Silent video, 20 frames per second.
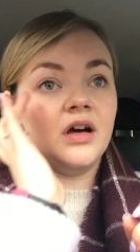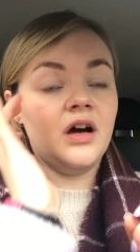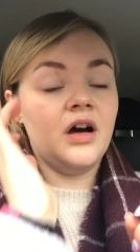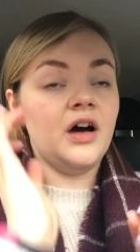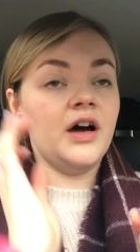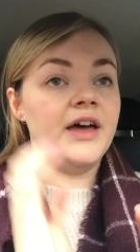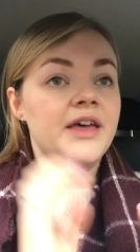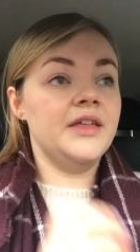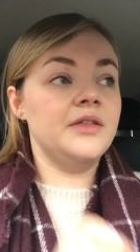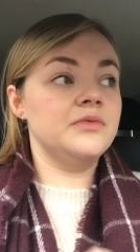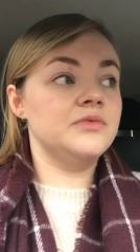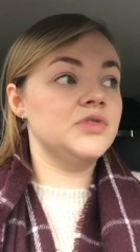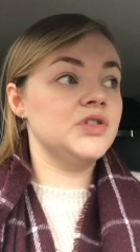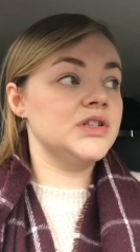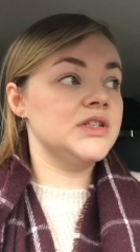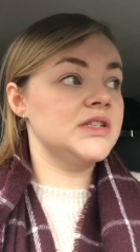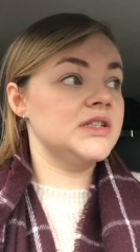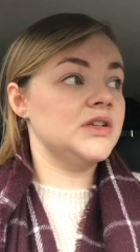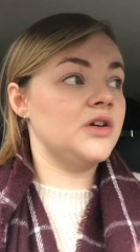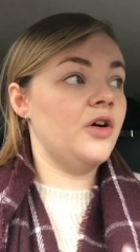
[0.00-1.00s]
I
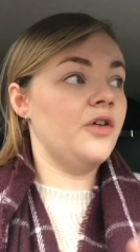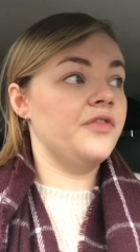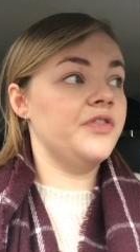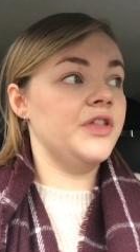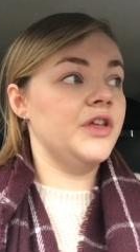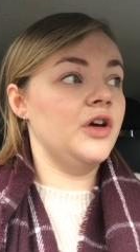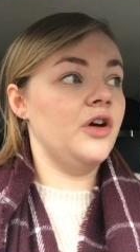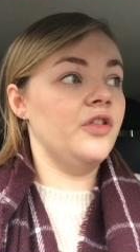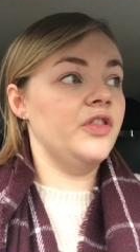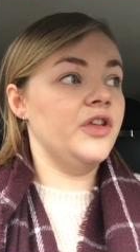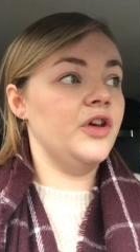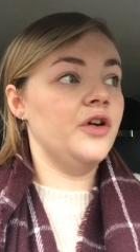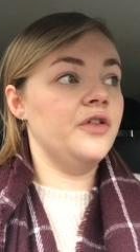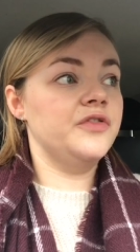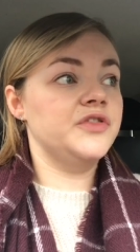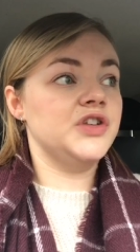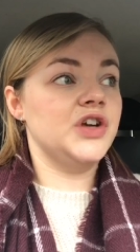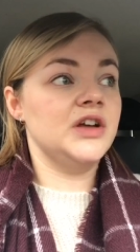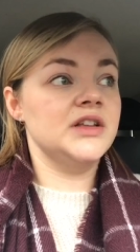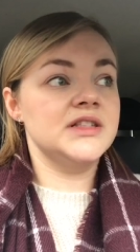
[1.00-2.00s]
just on the
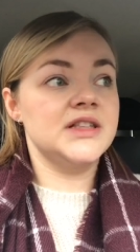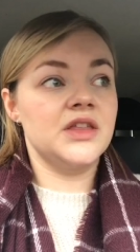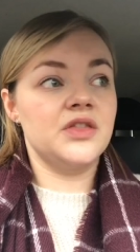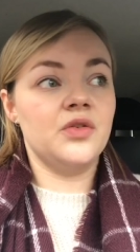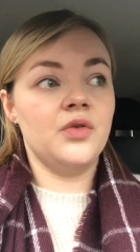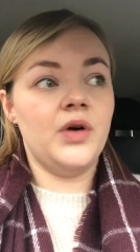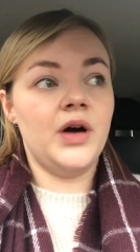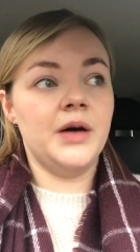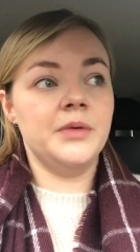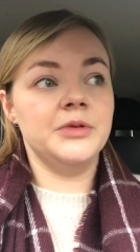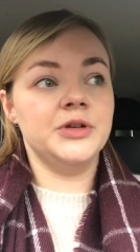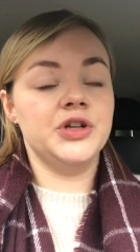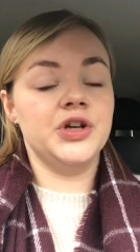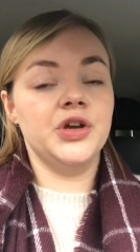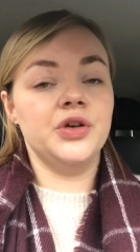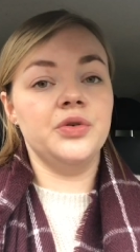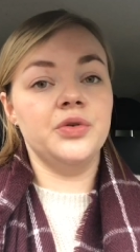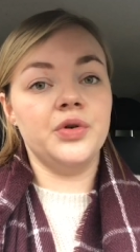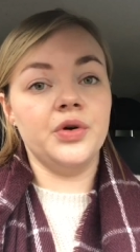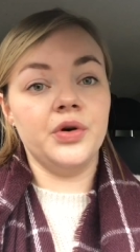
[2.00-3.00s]
off chance I thought I would
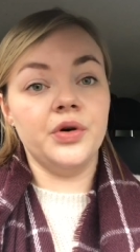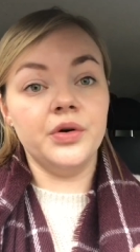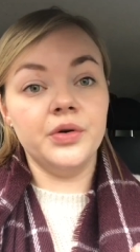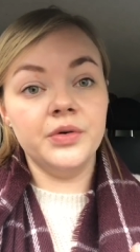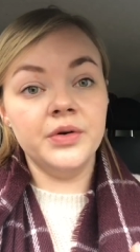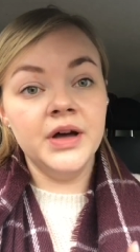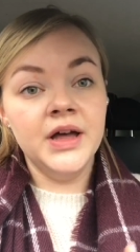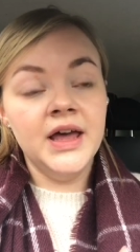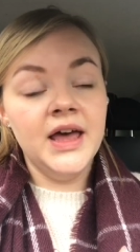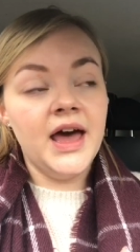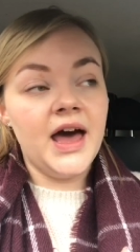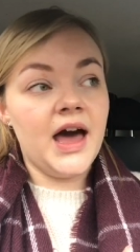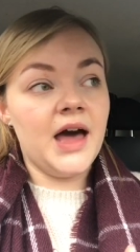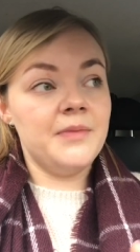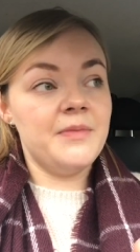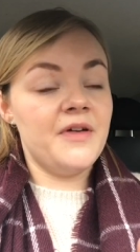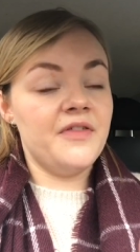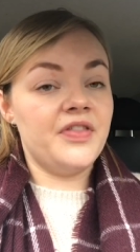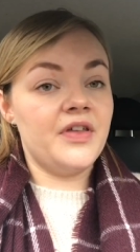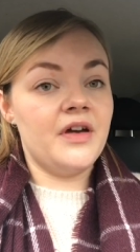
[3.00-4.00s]
Google
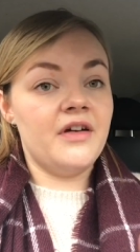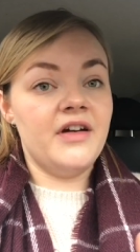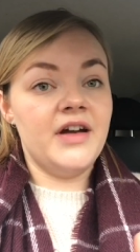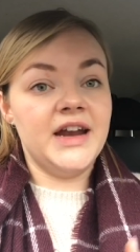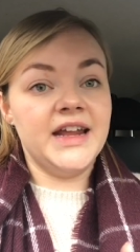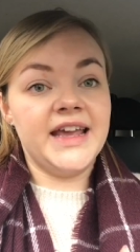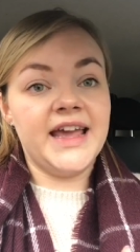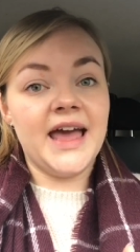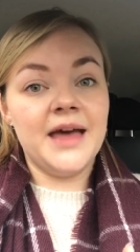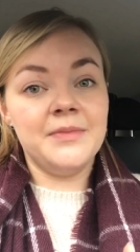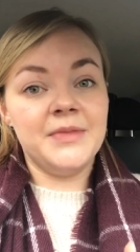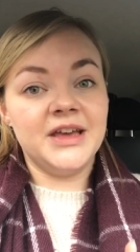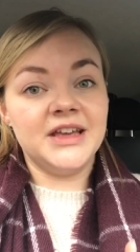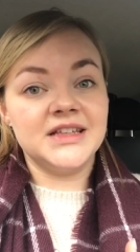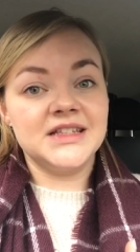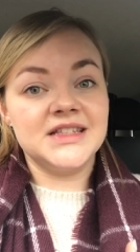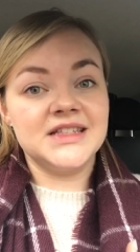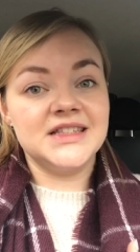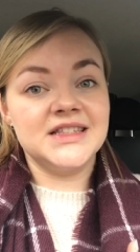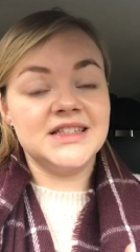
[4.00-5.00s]
if there are any
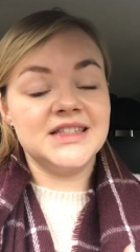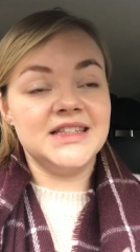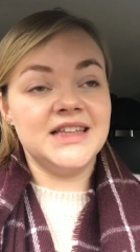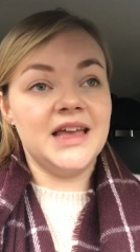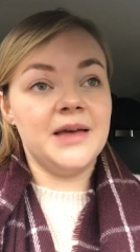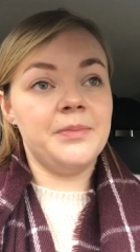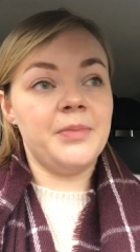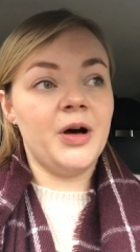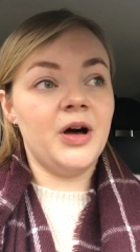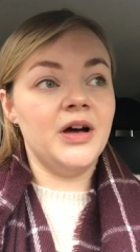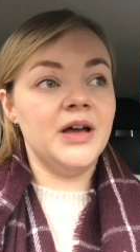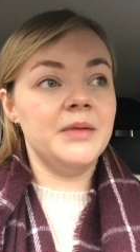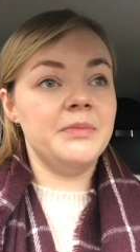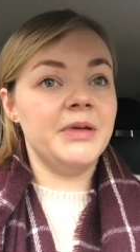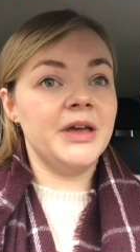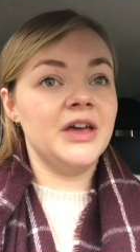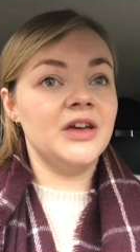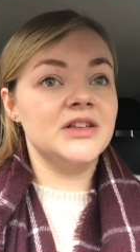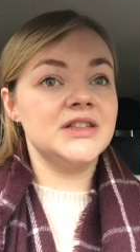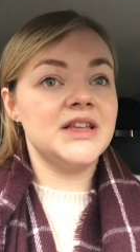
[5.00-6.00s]
chemists nearby,
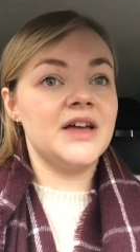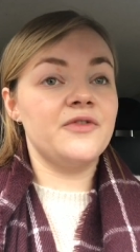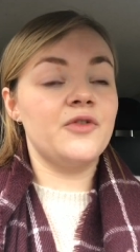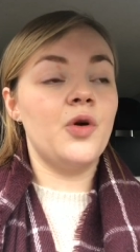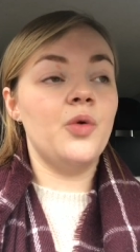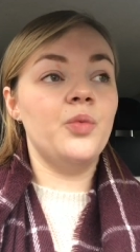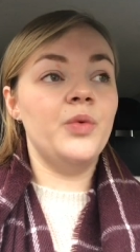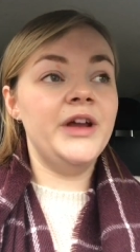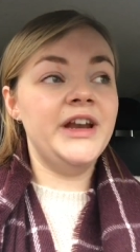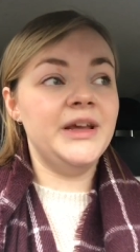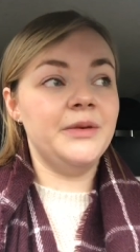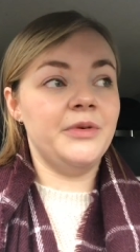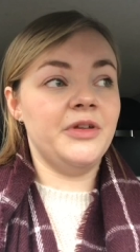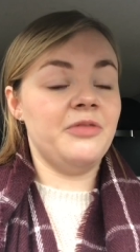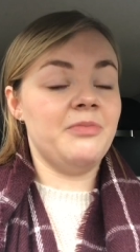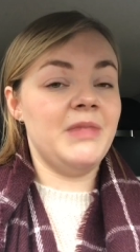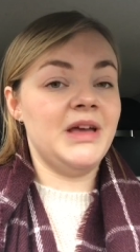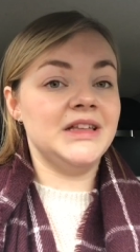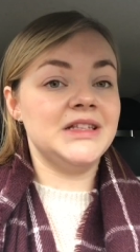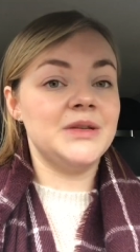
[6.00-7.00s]
because I've got Winnie
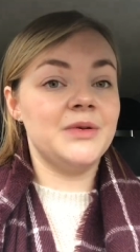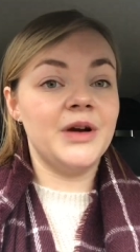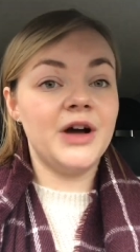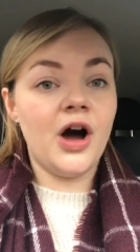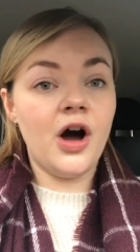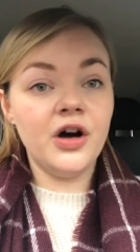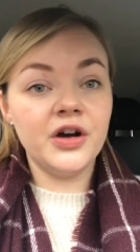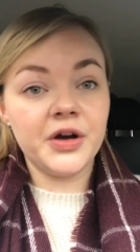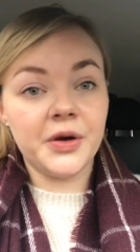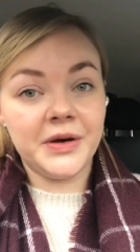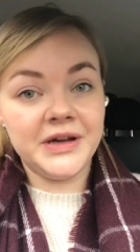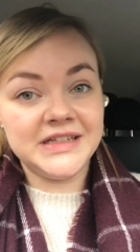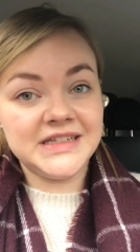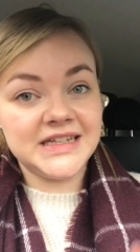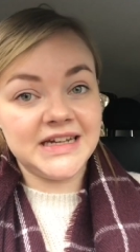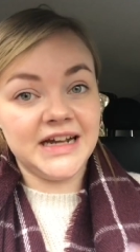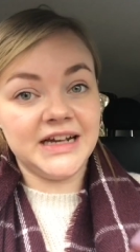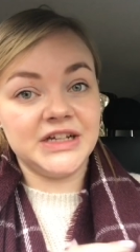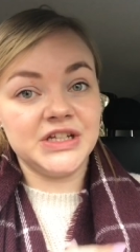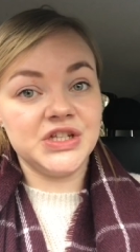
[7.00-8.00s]
with me, so I can't go
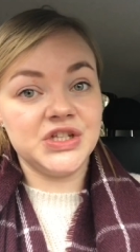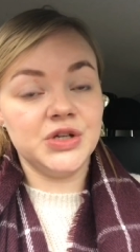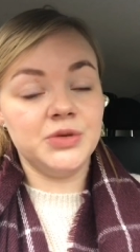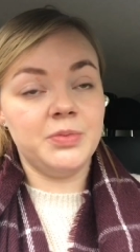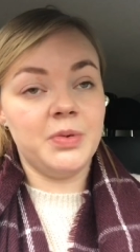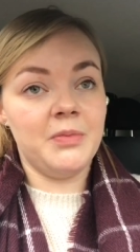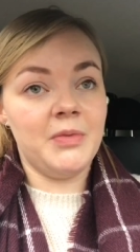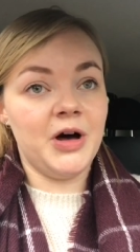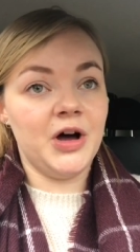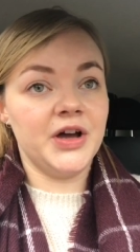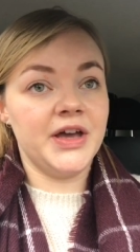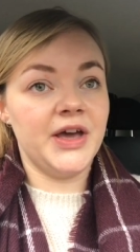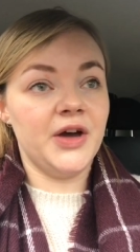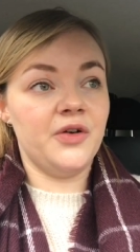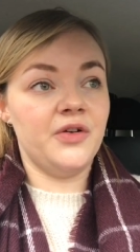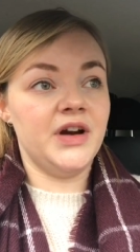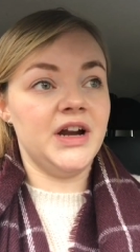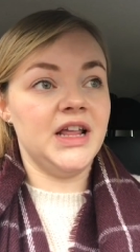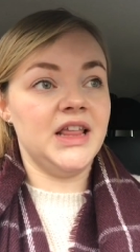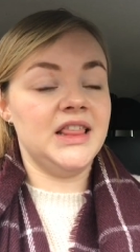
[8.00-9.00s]
into like a supermarket
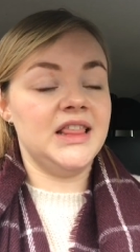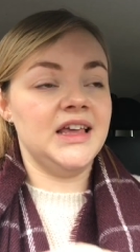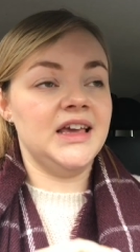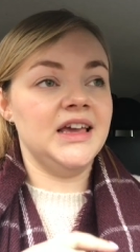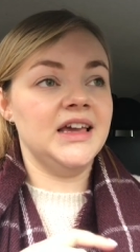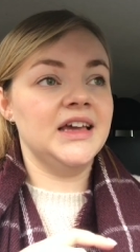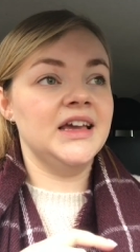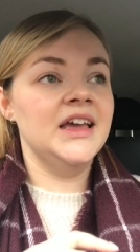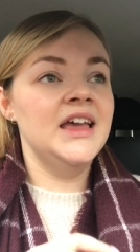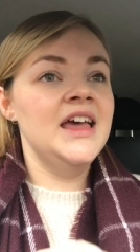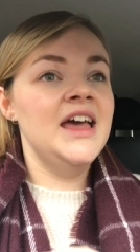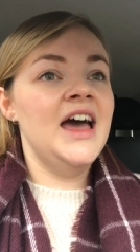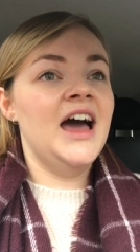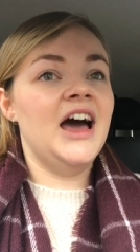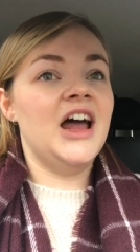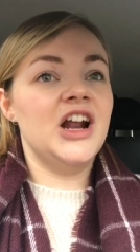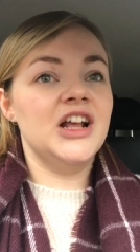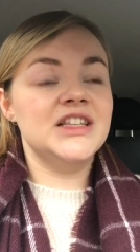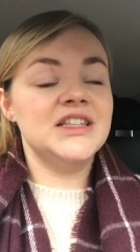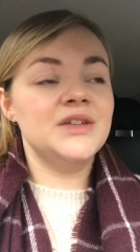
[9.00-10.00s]
or anything,
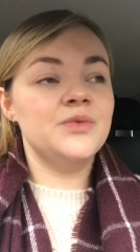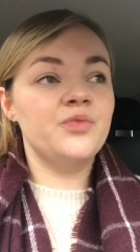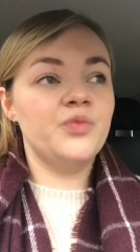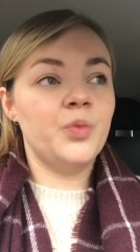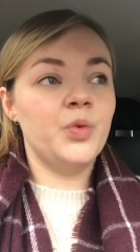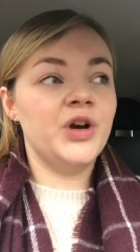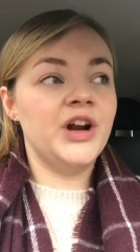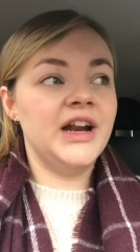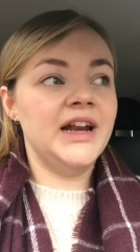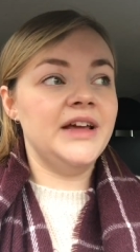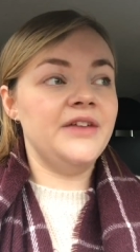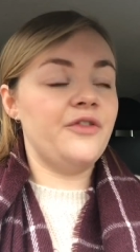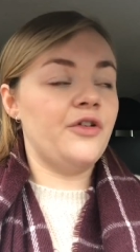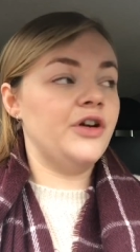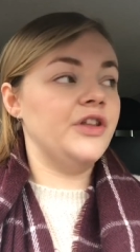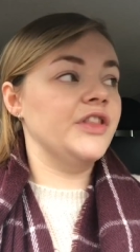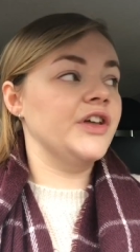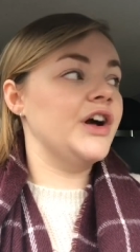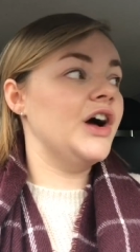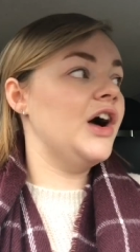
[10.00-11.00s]
and I didn't want to leave her
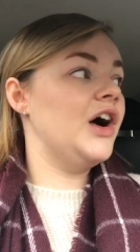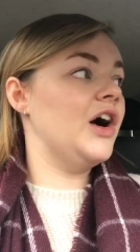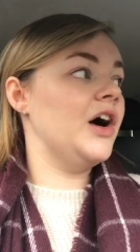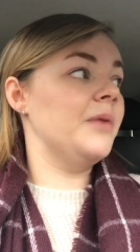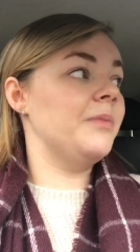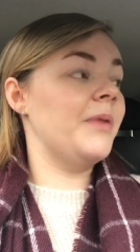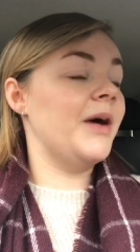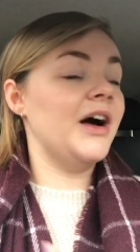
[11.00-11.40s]
in the car.